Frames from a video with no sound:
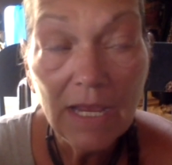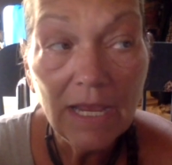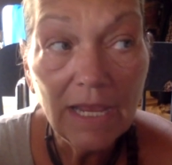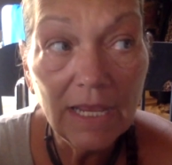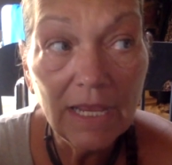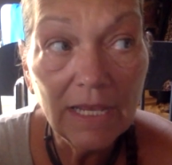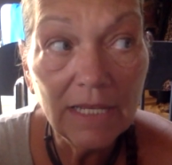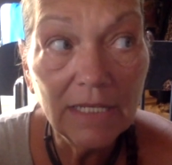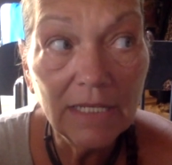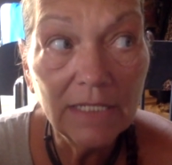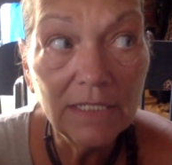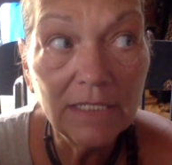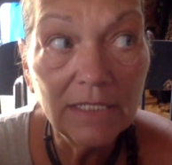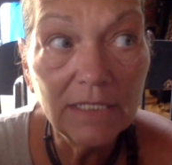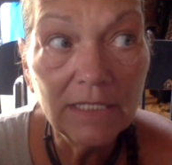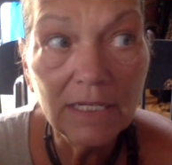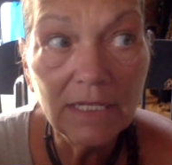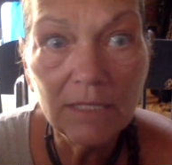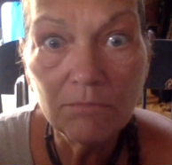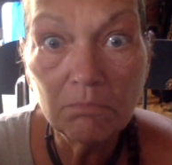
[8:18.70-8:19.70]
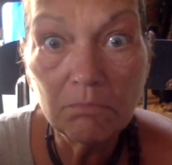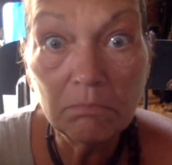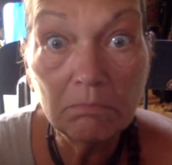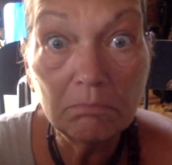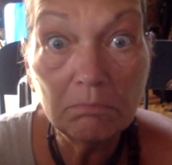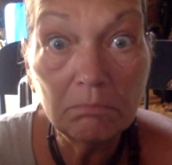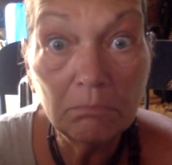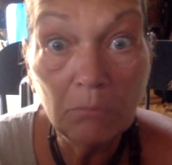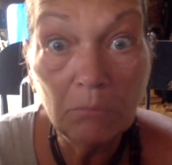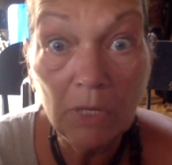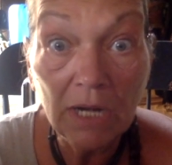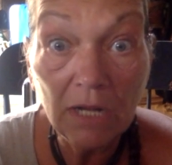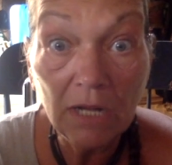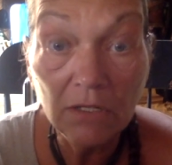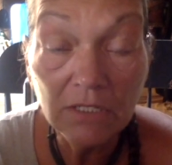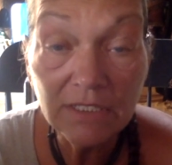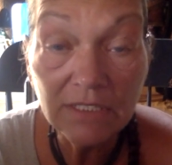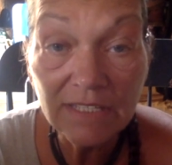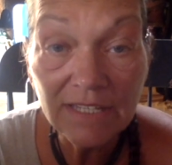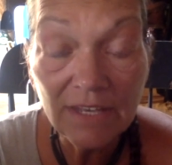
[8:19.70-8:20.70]
And when I
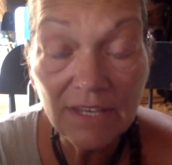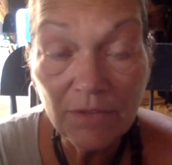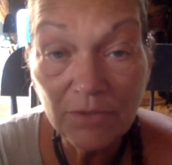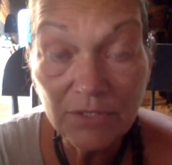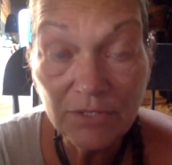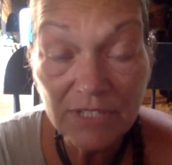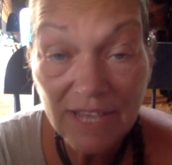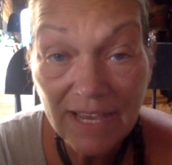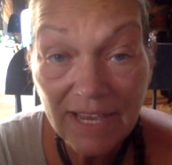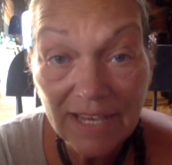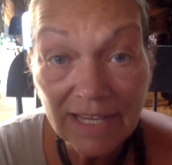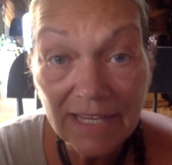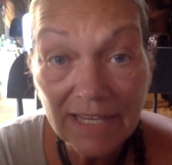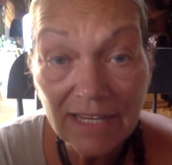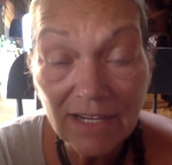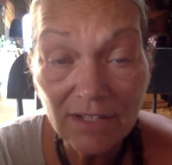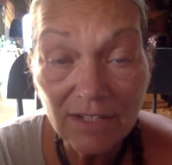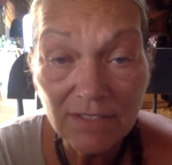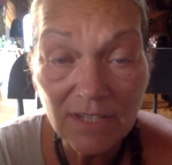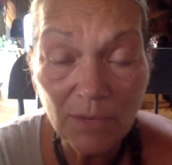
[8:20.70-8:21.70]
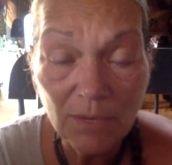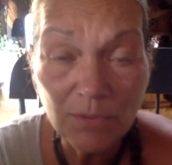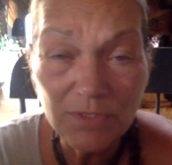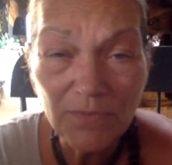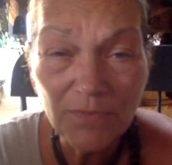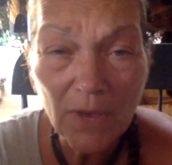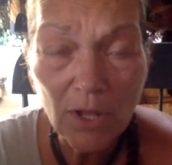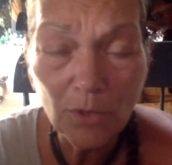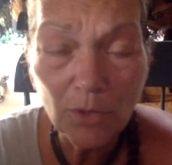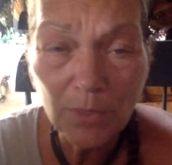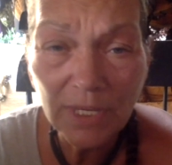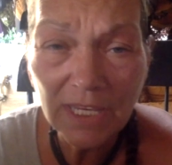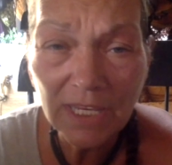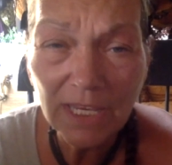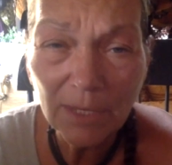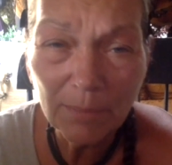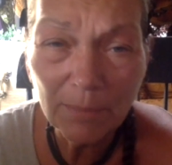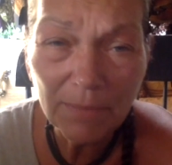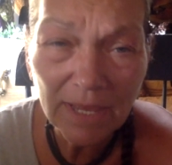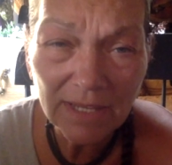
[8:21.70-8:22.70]
looked the other day, because I was following
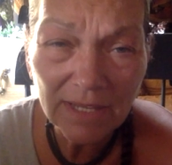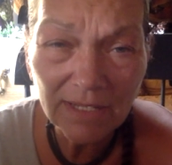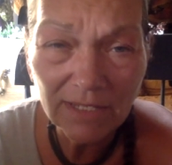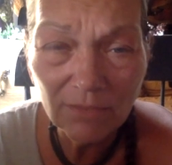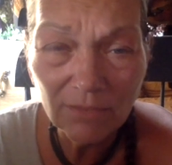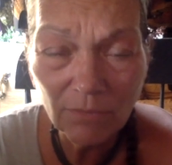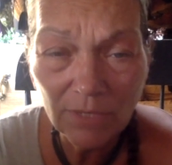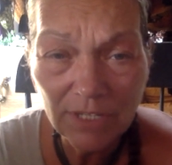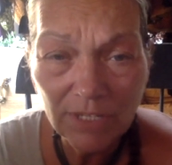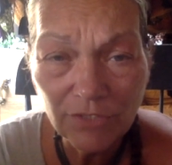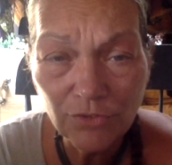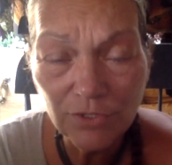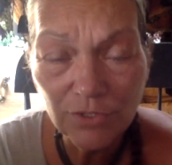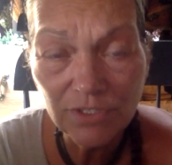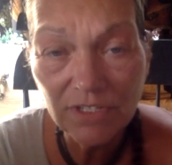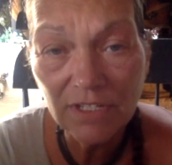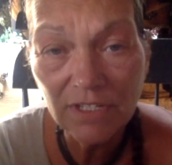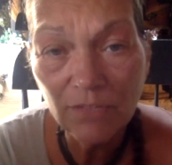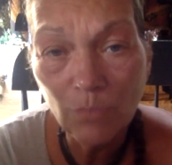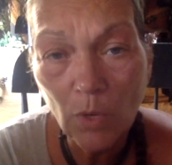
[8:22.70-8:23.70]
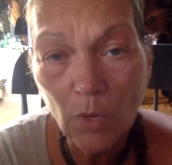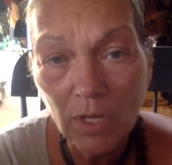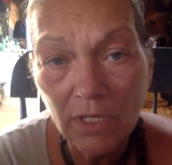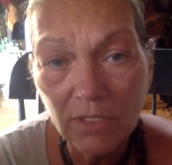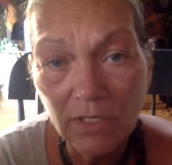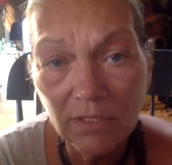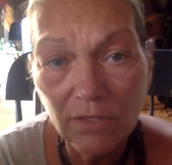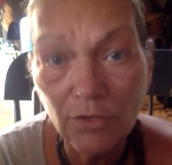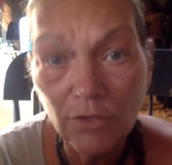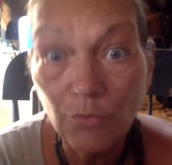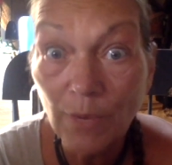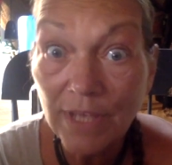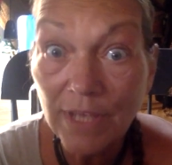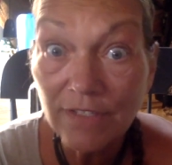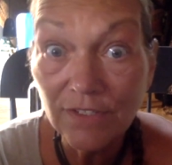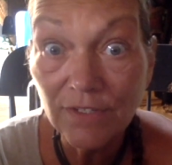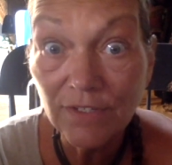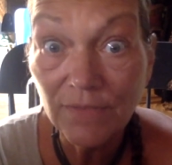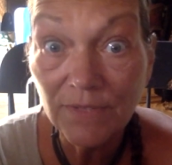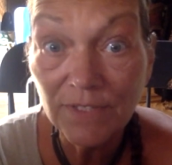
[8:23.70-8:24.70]
him and interested in what the
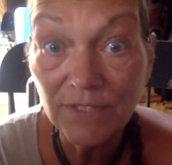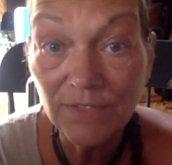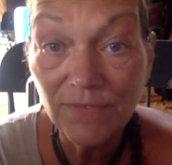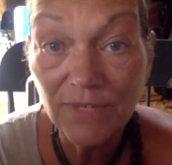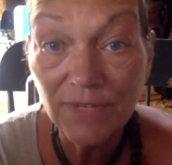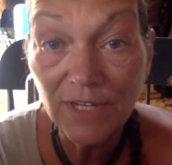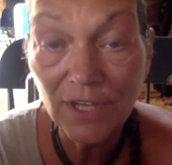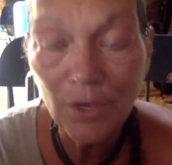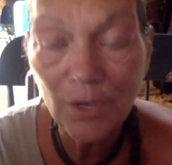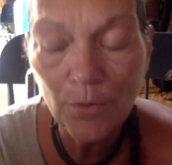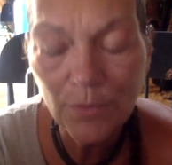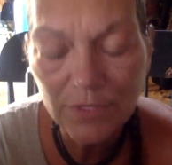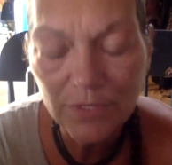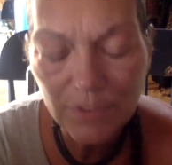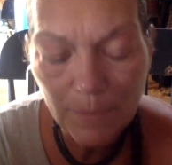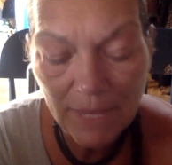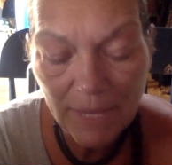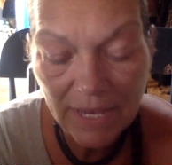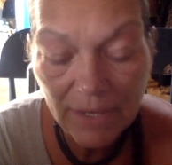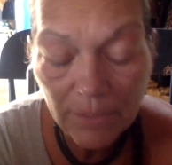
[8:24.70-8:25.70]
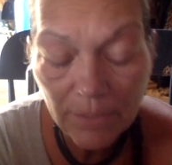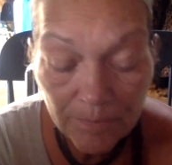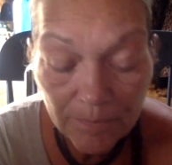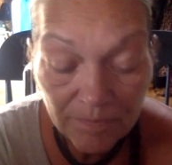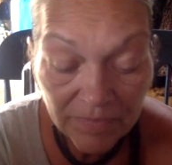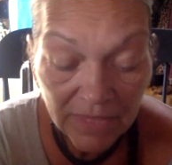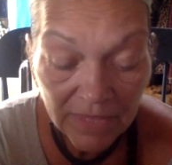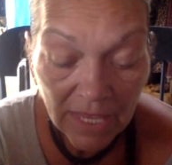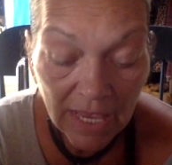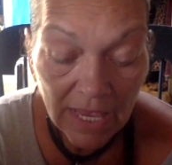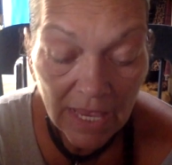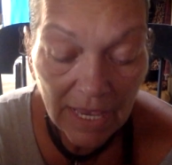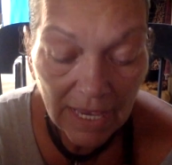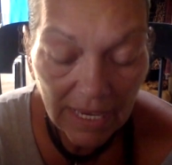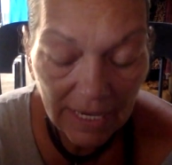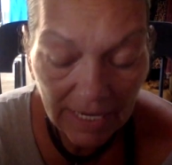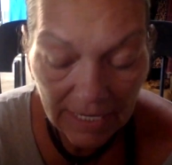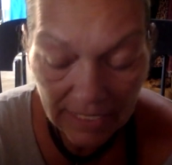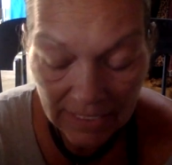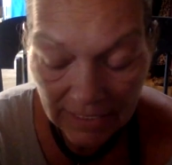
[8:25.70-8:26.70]
rest of his video was about,
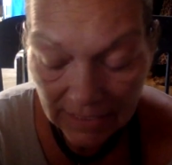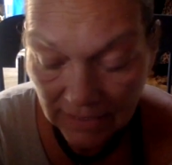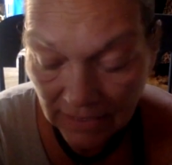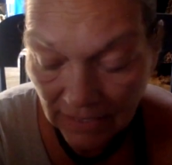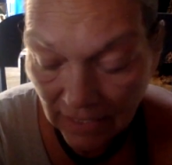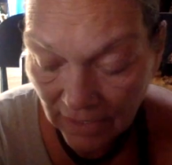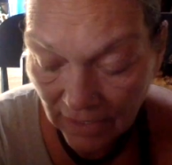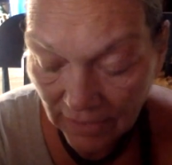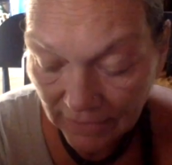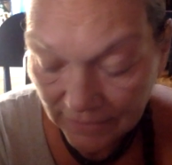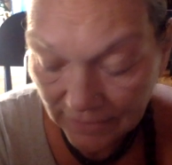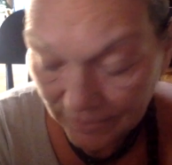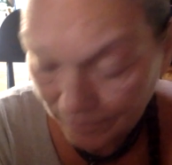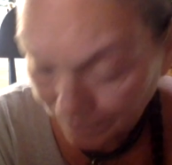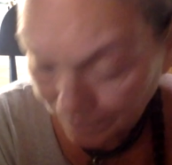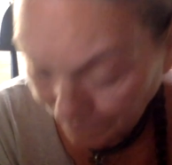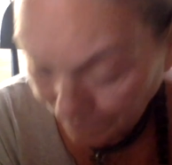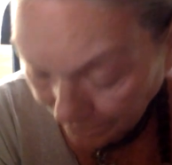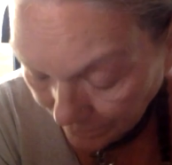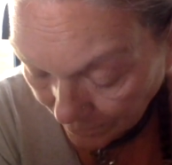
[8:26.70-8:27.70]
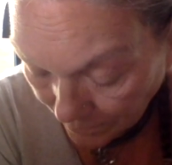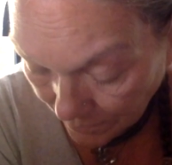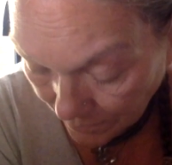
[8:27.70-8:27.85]
and um,